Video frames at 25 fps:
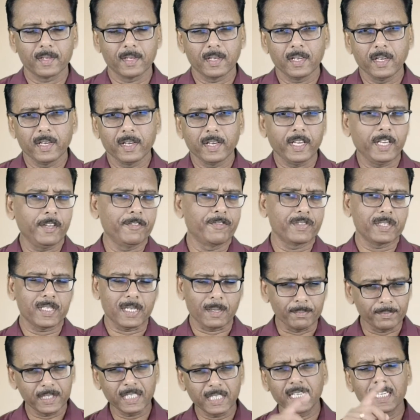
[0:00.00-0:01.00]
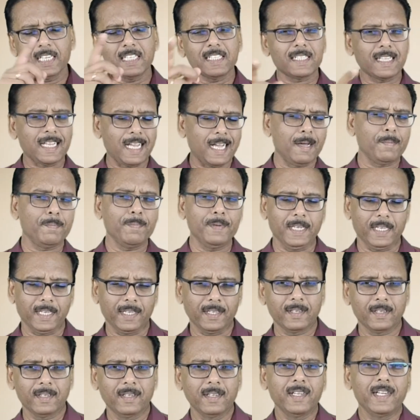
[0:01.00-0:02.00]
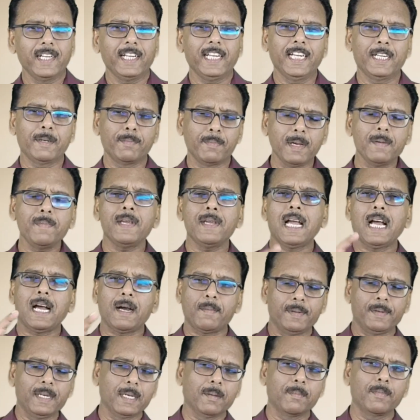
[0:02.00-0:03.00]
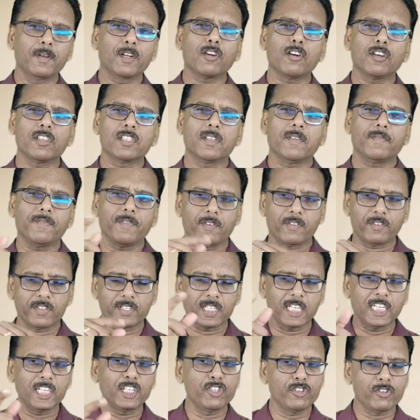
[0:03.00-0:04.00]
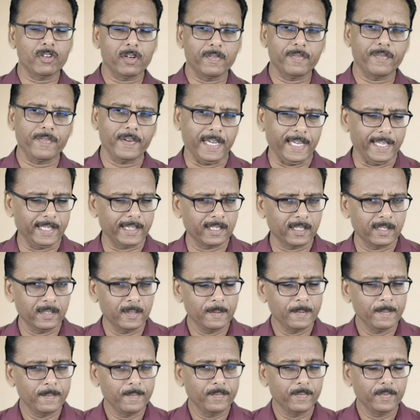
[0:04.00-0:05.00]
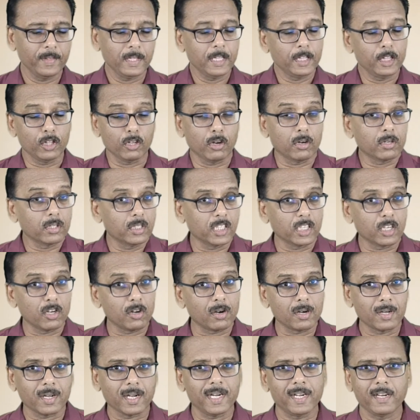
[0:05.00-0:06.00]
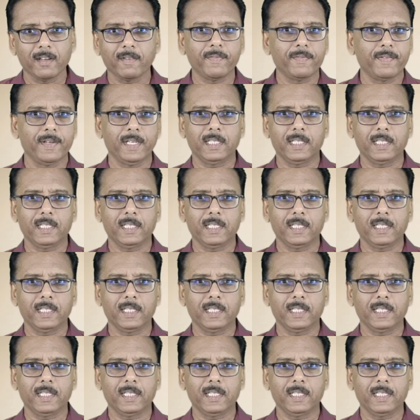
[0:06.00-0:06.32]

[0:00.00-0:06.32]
If something is happening, it may be happening because of our sensual faith, not the God kind of faith.